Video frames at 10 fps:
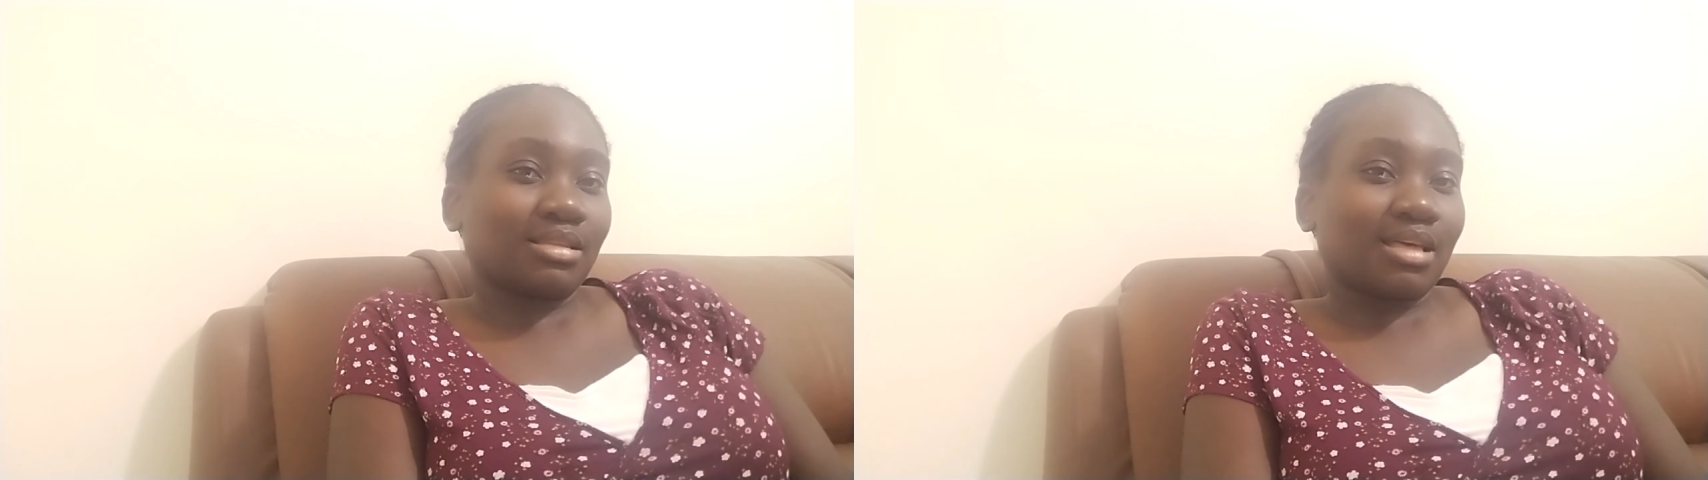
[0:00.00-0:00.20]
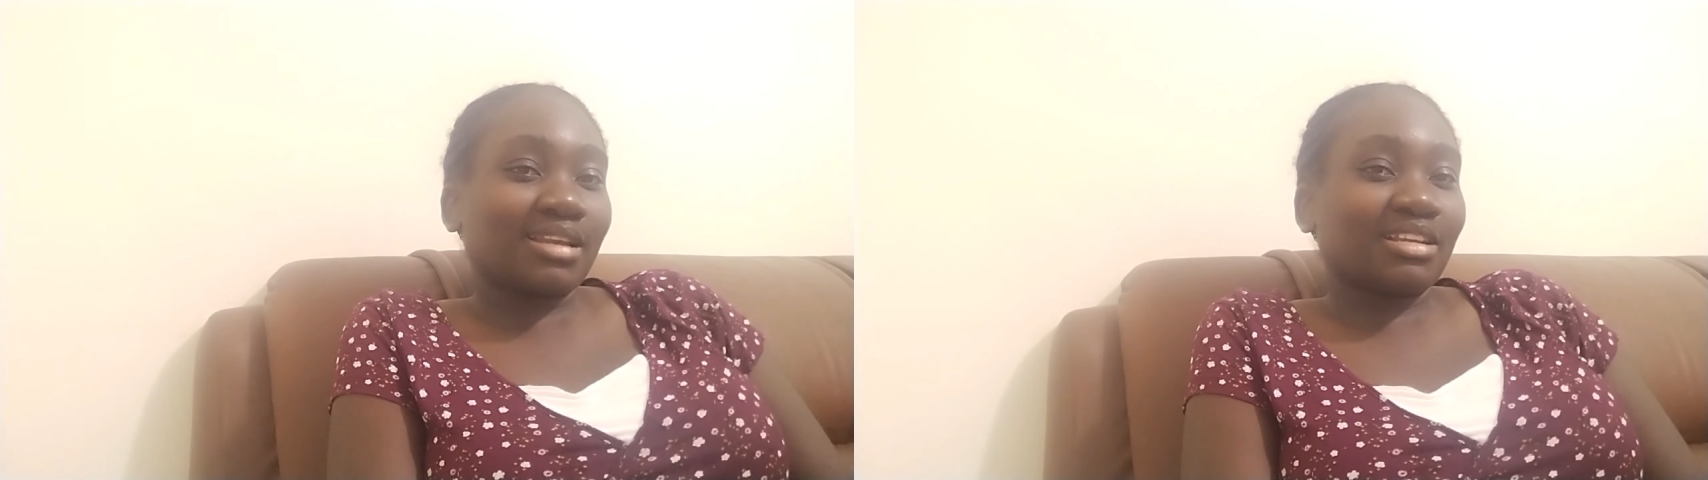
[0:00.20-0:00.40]

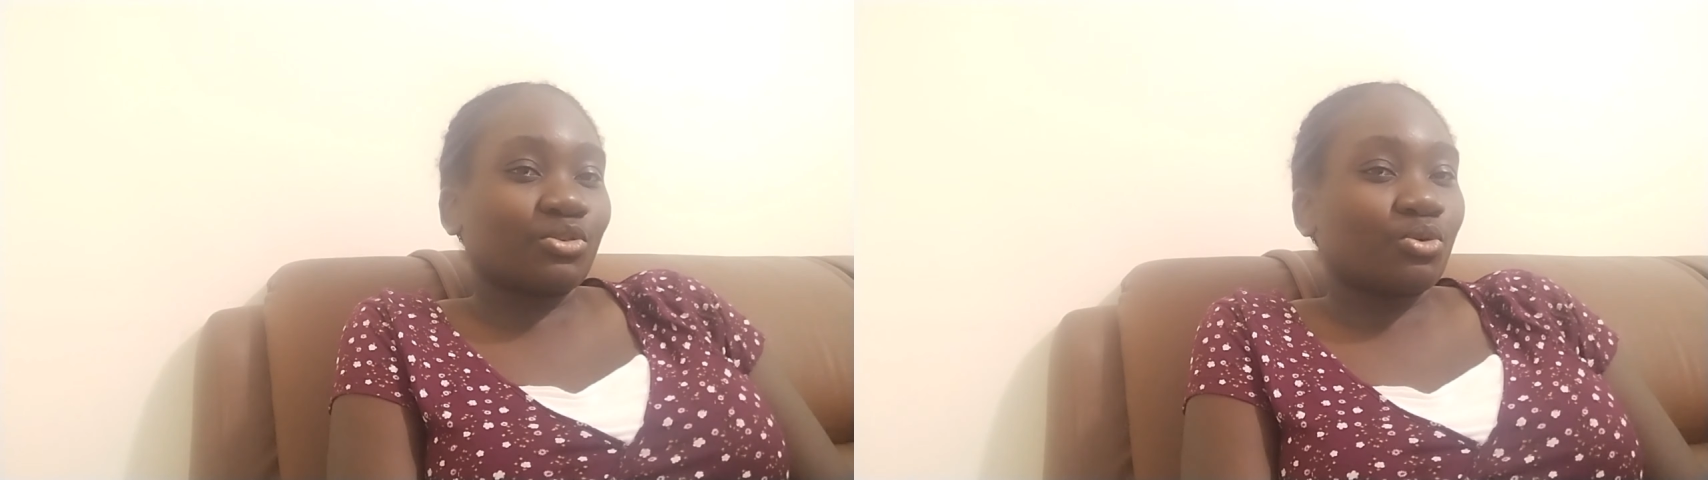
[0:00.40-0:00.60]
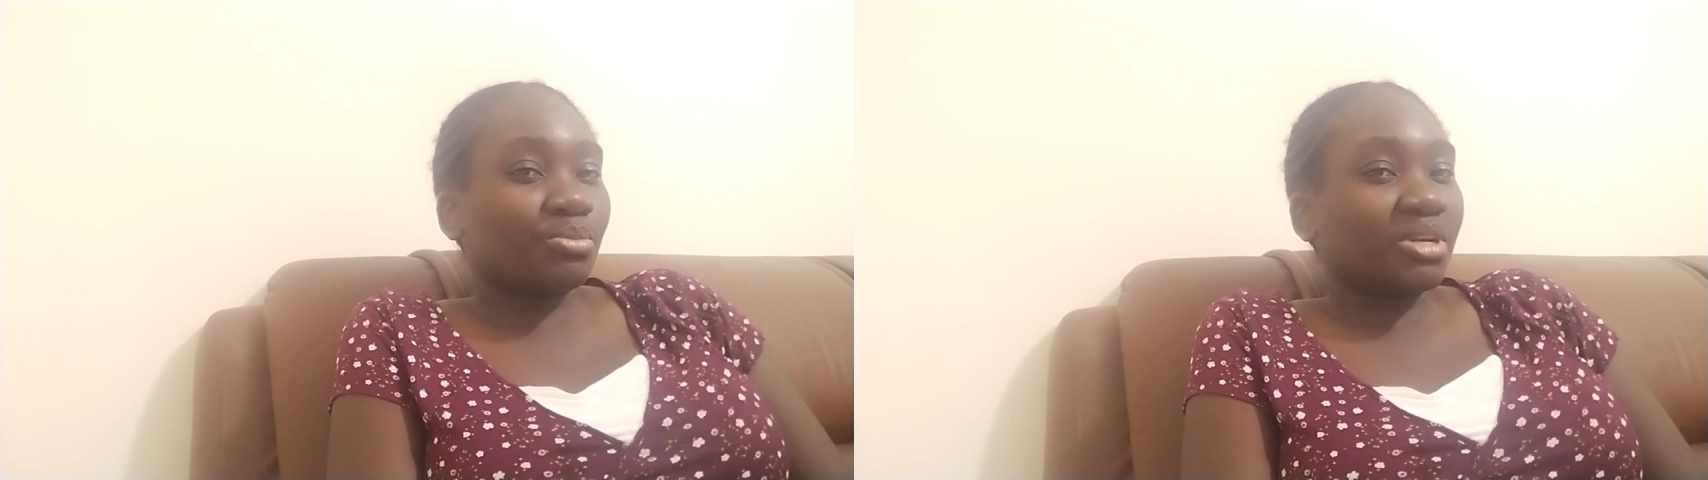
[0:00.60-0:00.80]
an
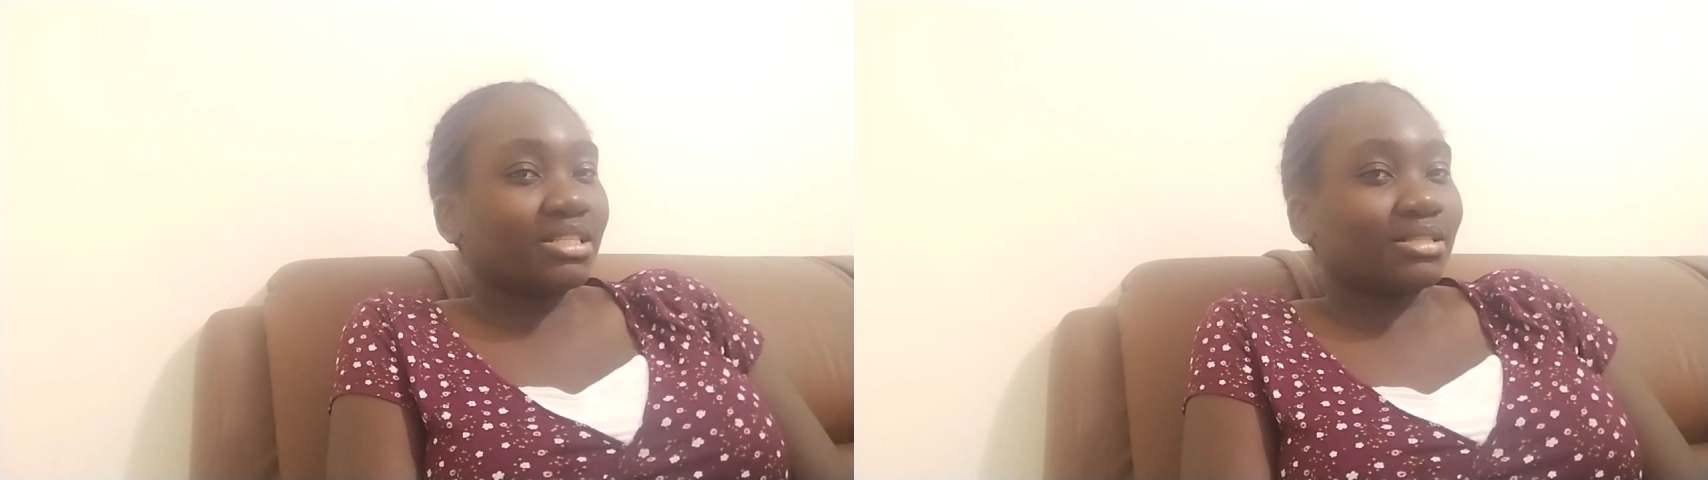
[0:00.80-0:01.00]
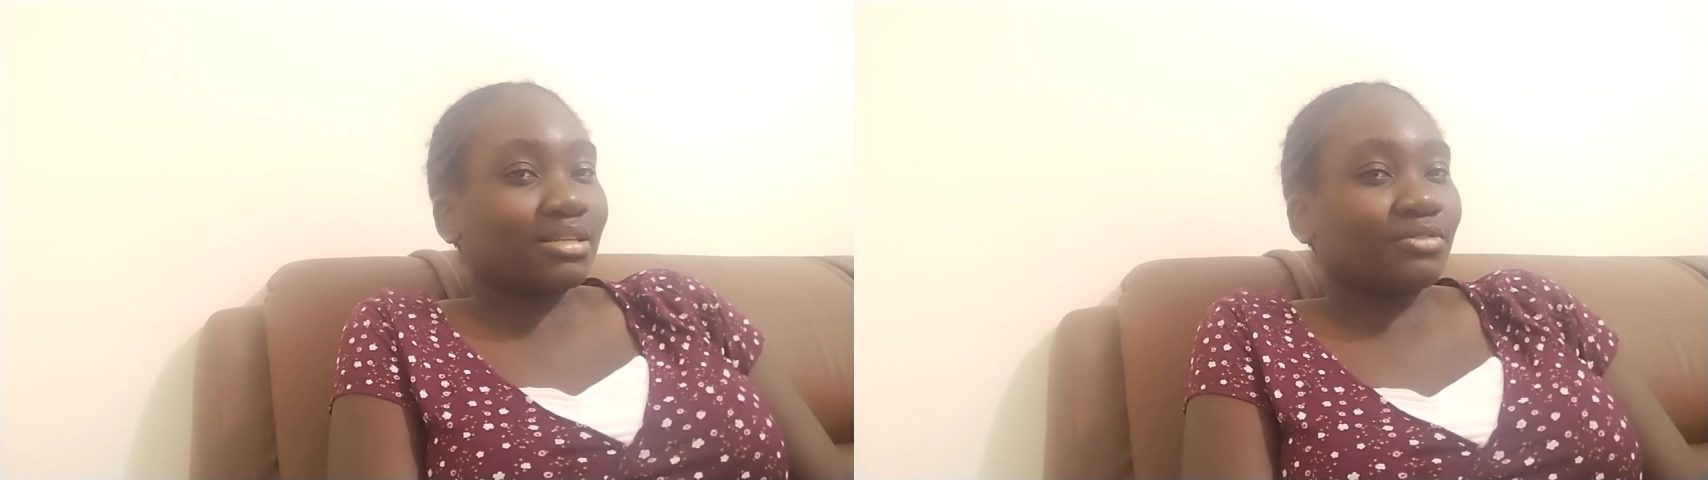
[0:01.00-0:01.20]

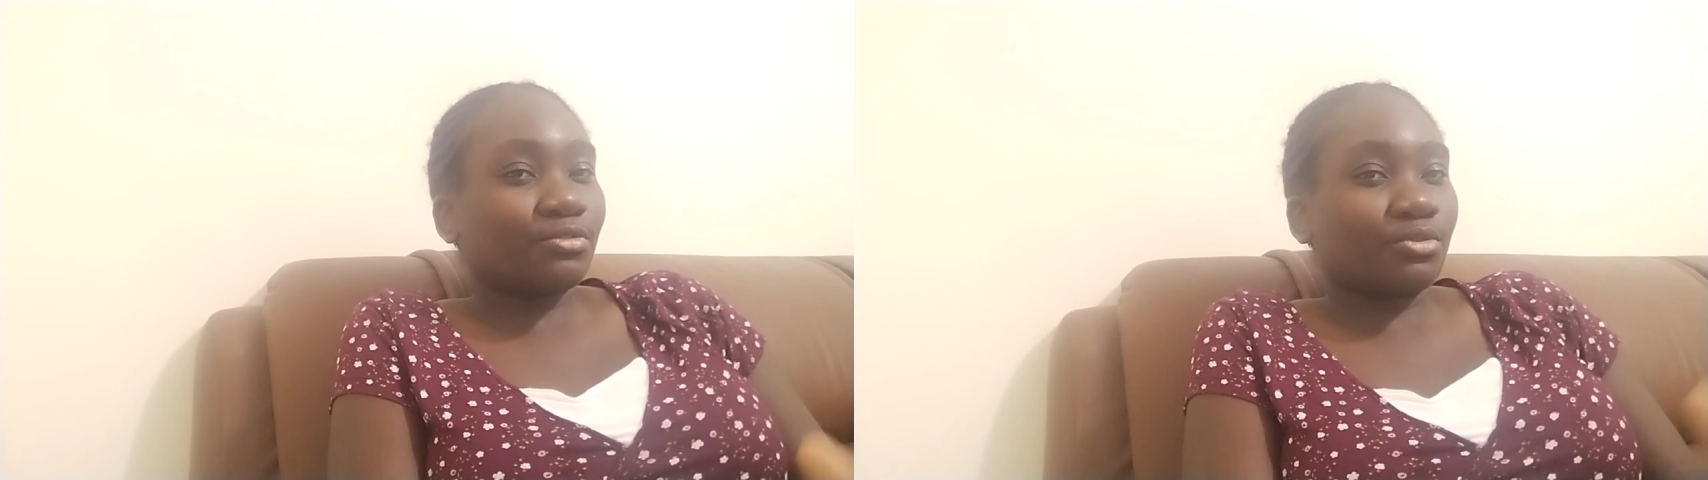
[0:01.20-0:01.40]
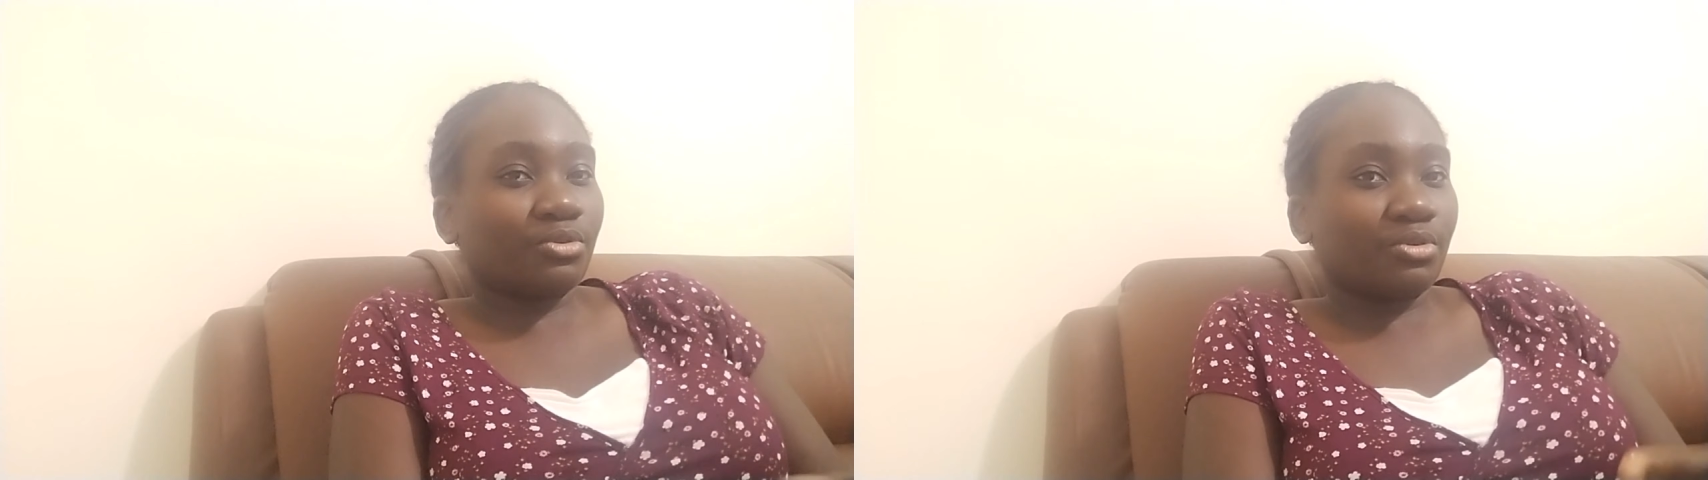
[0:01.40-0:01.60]
incomplete
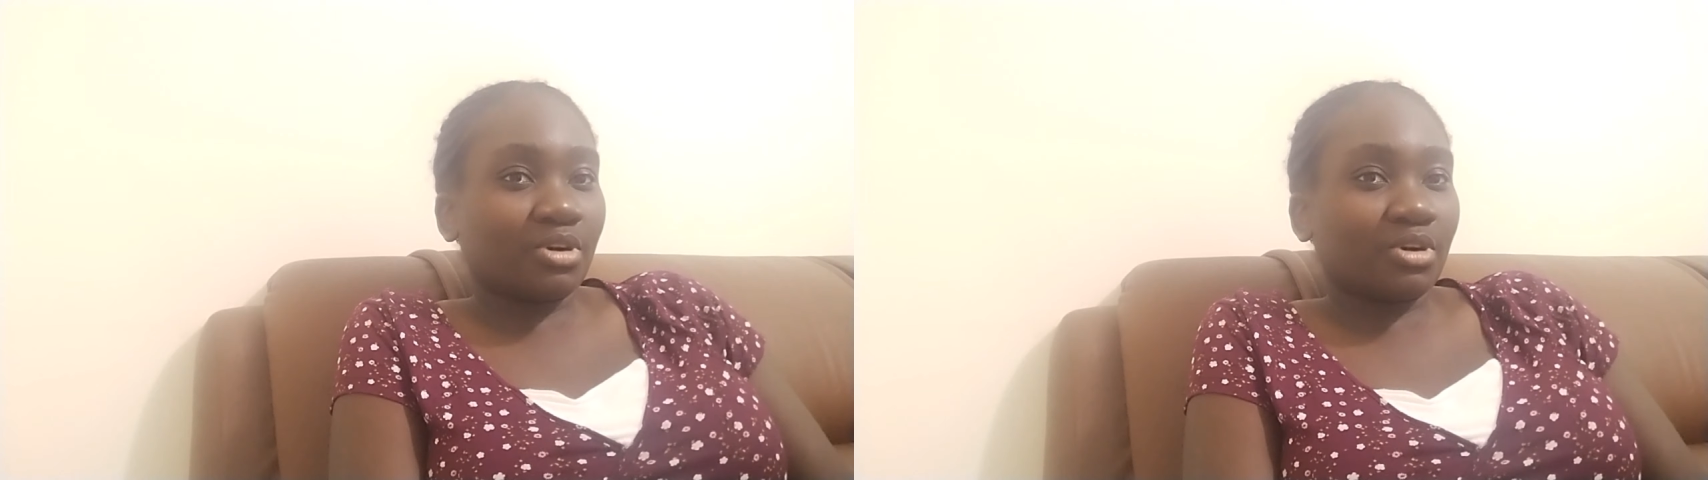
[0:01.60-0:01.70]
for